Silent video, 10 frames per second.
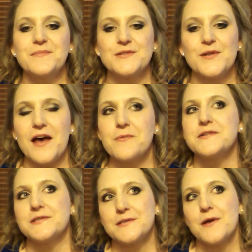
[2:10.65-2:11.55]
So that
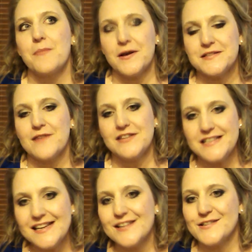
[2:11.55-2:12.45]
was about
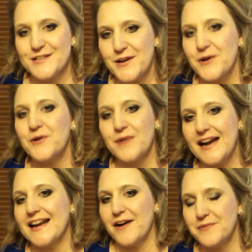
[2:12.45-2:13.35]
17 years ago
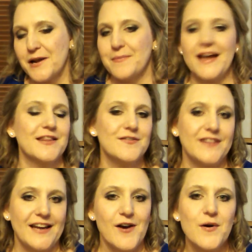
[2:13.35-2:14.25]
right now when I'm making the
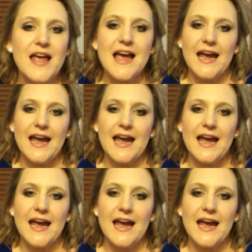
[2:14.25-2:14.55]
video.